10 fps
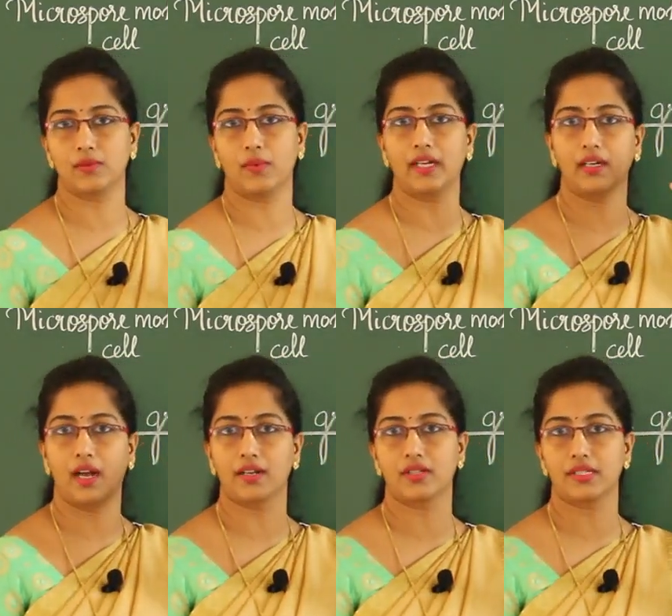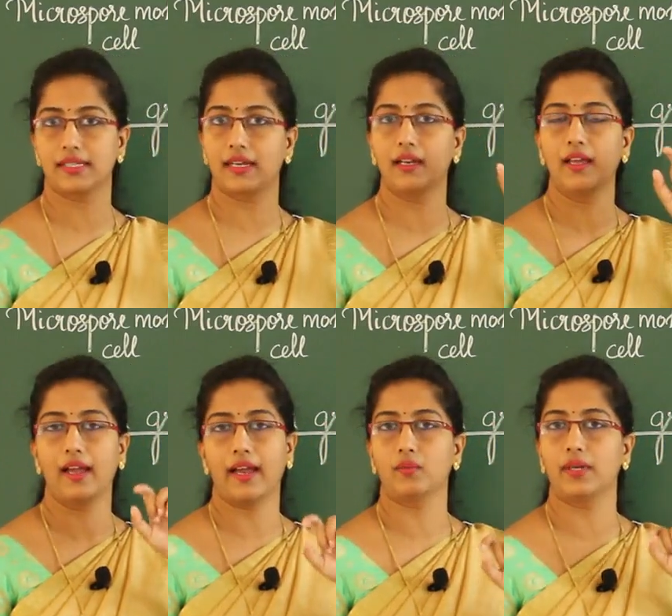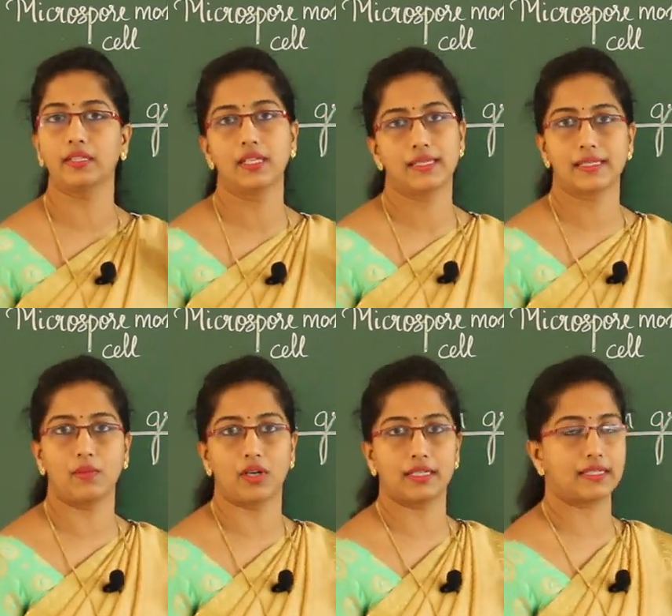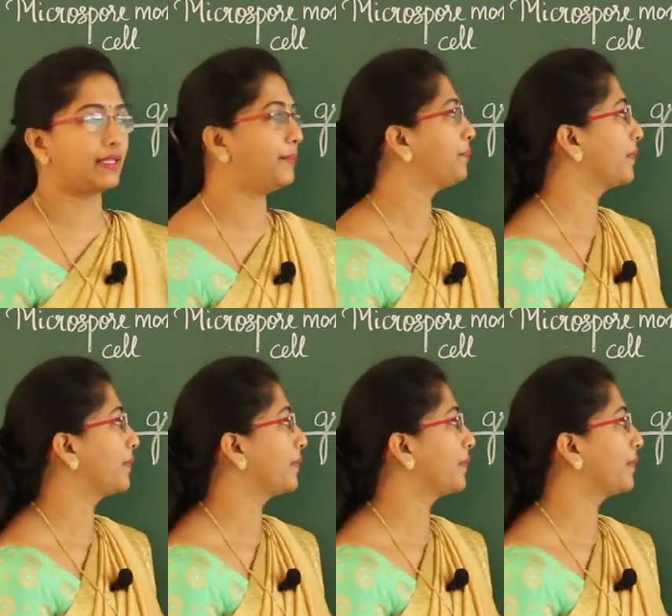one larger cell and one smaller cell.